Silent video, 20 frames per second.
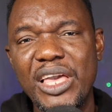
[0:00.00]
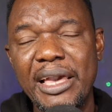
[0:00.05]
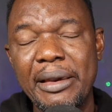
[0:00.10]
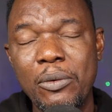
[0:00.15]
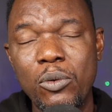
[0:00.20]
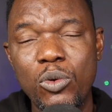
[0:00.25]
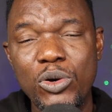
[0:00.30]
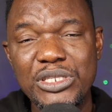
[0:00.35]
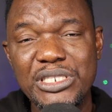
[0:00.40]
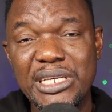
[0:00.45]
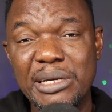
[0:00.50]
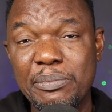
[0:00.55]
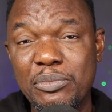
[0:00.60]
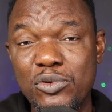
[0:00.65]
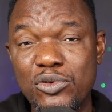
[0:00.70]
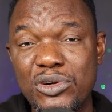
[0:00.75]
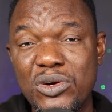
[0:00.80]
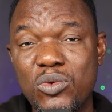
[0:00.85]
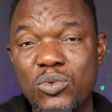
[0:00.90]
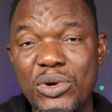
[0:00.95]
And WhatsApp
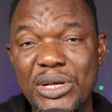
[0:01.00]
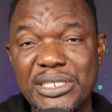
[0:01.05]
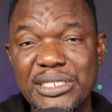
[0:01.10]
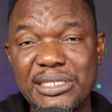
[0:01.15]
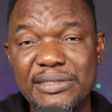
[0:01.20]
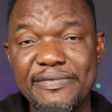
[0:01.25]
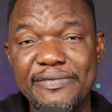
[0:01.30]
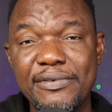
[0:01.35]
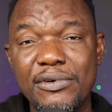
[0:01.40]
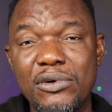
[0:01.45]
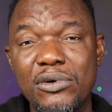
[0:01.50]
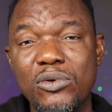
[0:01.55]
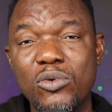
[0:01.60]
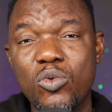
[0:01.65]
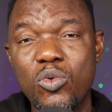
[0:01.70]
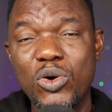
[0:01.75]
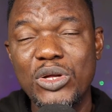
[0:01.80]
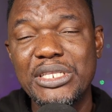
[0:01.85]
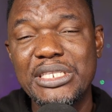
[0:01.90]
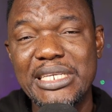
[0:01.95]
will request for
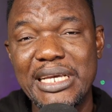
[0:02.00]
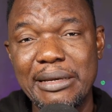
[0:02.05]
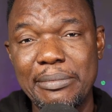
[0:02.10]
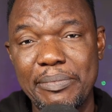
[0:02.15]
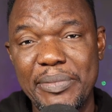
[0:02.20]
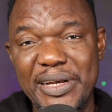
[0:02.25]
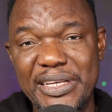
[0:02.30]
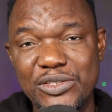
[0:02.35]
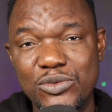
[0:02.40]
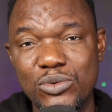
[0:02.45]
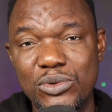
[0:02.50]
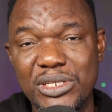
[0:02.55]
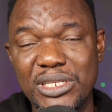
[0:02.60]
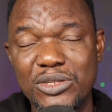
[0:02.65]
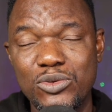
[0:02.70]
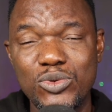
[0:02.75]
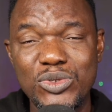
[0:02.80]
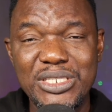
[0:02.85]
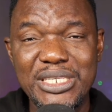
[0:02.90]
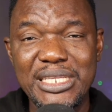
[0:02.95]
one-time password.
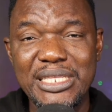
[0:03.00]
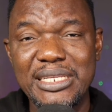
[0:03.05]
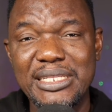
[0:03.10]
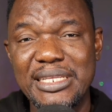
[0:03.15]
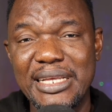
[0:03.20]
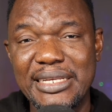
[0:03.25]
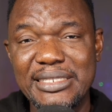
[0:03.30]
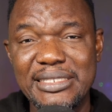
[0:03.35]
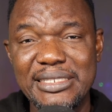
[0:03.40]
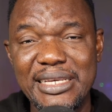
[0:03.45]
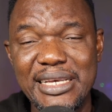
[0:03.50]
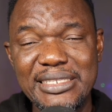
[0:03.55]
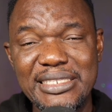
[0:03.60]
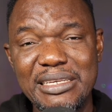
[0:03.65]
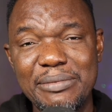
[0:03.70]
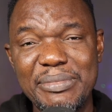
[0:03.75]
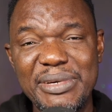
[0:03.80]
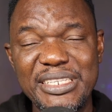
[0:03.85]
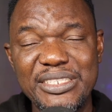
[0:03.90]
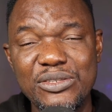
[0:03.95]
It will send it as
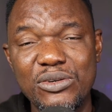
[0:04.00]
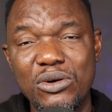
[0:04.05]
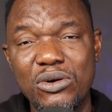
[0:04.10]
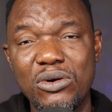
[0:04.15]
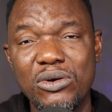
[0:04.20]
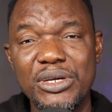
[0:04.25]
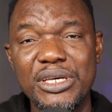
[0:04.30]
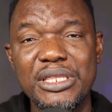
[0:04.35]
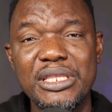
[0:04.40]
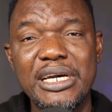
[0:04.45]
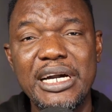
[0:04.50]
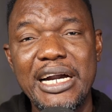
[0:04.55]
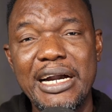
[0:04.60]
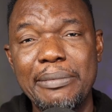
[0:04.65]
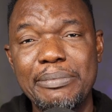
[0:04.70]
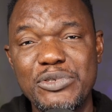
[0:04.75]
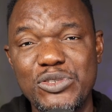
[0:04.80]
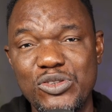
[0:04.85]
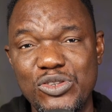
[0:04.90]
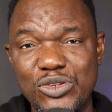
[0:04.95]
SMS or in the
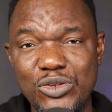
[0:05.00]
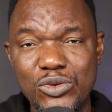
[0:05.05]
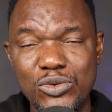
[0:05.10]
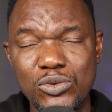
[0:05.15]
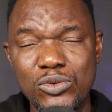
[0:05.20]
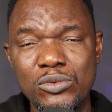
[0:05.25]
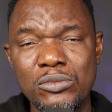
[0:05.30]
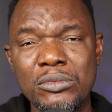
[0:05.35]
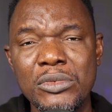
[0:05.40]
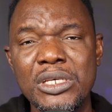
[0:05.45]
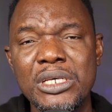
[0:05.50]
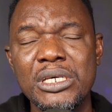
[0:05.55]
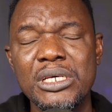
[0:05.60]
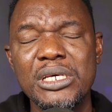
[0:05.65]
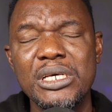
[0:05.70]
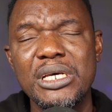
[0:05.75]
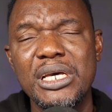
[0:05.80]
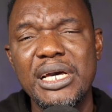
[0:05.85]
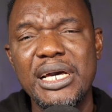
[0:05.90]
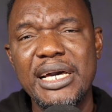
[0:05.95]
app to you
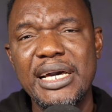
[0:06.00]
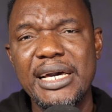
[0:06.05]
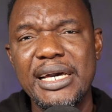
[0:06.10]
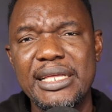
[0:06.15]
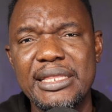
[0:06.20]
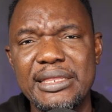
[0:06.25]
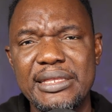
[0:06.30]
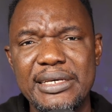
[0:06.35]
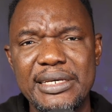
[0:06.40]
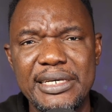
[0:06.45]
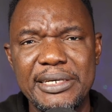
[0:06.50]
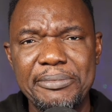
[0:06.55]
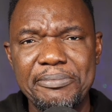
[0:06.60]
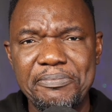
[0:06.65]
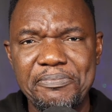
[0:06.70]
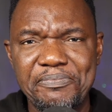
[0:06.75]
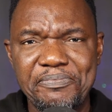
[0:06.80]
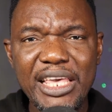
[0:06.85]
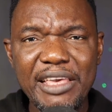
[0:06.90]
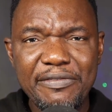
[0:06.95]
and
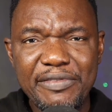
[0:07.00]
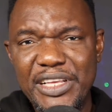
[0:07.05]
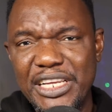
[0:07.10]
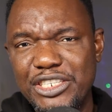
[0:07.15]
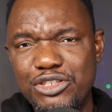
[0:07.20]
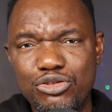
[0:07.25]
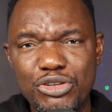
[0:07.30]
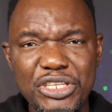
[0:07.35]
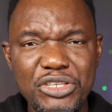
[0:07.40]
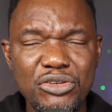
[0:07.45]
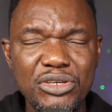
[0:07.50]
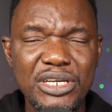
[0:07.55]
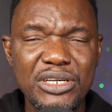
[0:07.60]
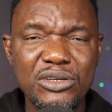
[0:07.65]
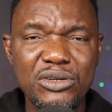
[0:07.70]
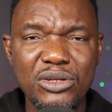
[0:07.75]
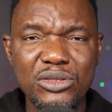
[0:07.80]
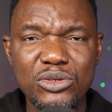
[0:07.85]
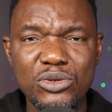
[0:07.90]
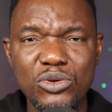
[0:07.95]
um, if they trick you and
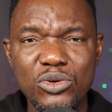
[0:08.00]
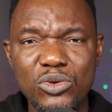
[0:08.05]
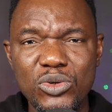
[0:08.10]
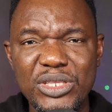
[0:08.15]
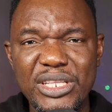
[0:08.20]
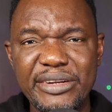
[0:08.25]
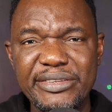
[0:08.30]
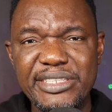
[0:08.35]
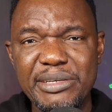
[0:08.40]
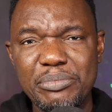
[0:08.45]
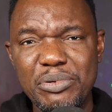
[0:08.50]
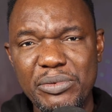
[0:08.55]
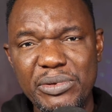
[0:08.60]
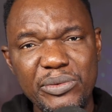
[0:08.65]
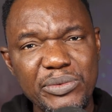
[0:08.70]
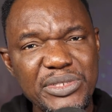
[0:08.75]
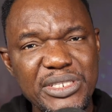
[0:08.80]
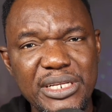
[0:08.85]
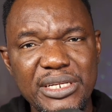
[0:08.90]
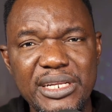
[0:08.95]
call you, oh, there's a
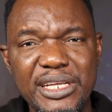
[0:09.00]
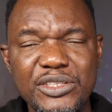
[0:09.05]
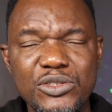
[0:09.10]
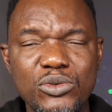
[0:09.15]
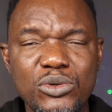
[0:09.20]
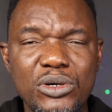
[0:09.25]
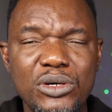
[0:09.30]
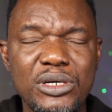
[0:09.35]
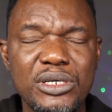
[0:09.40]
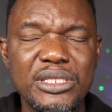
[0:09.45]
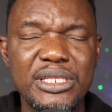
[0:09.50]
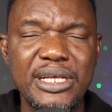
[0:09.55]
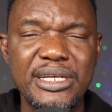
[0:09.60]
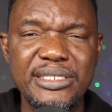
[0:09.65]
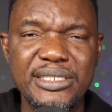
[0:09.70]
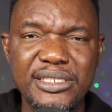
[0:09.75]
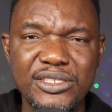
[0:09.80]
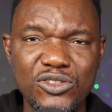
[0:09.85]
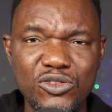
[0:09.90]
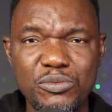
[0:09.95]
problem with your network,
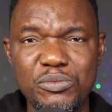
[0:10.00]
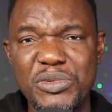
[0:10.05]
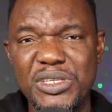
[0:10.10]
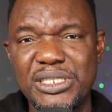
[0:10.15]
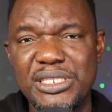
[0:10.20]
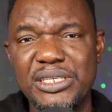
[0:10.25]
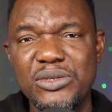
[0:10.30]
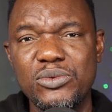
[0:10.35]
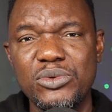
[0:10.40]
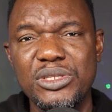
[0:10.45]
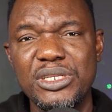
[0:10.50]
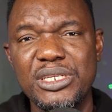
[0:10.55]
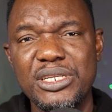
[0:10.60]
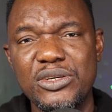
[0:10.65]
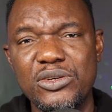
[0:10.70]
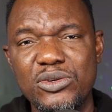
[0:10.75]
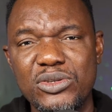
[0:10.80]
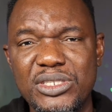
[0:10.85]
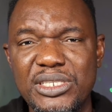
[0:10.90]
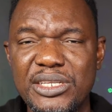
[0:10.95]
there's a Zoom meeting, we need the
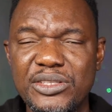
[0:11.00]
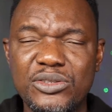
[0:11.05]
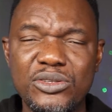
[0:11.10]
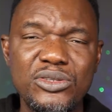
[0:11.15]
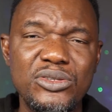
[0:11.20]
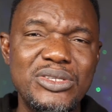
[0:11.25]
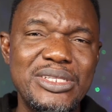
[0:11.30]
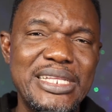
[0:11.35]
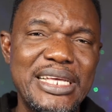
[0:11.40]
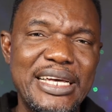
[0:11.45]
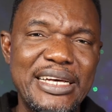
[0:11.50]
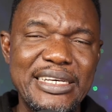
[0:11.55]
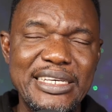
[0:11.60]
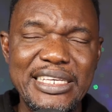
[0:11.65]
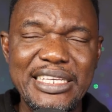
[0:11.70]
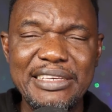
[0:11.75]
code sent to you now.